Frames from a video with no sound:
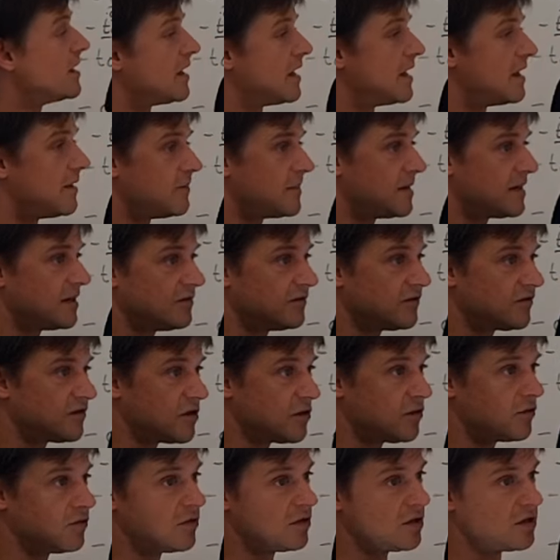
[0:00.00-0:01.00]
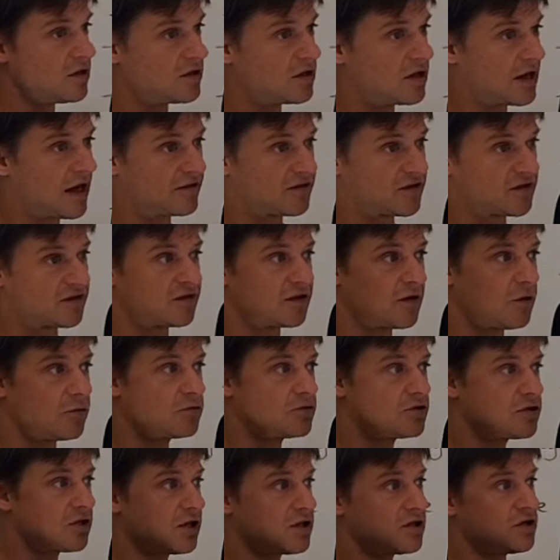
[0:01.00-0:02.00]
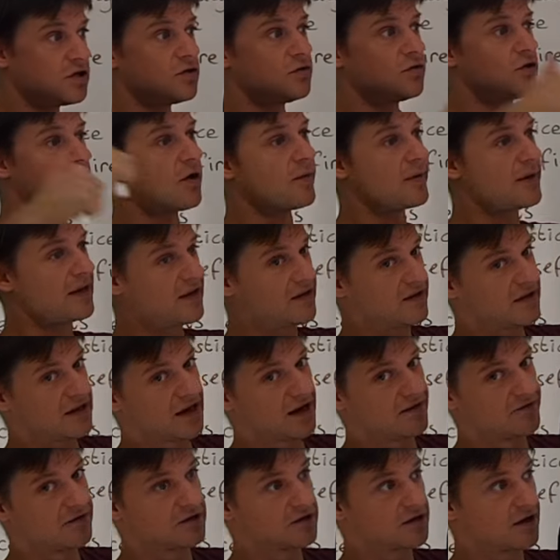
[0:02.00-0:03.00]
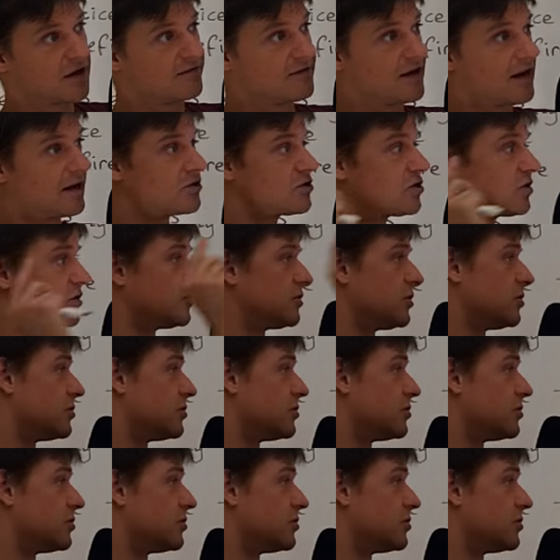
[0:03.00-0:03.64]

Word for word: It means you, as a soldier, you're going in the other direction.